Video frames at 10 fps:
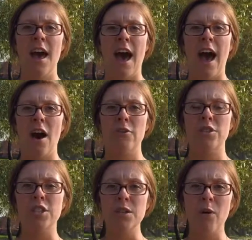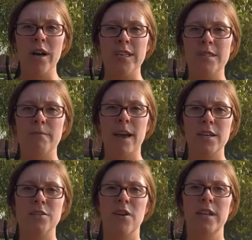how she wanted to
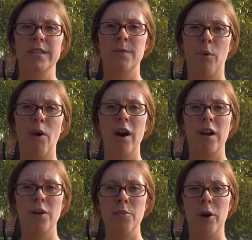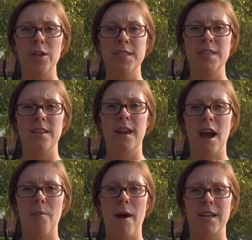mentor and support a new person in the
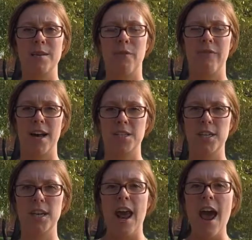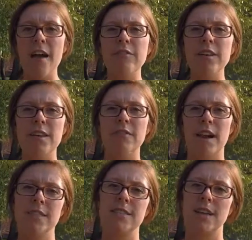chiropractic profession. Everything
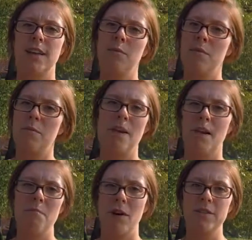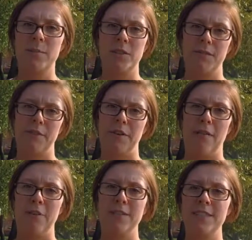resonated with me on multiple different
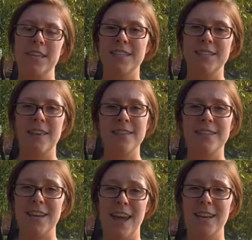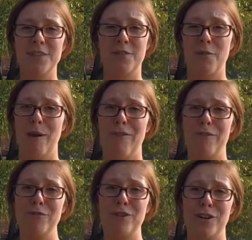levels. It set the stage for my
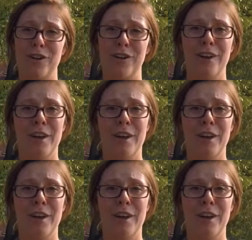future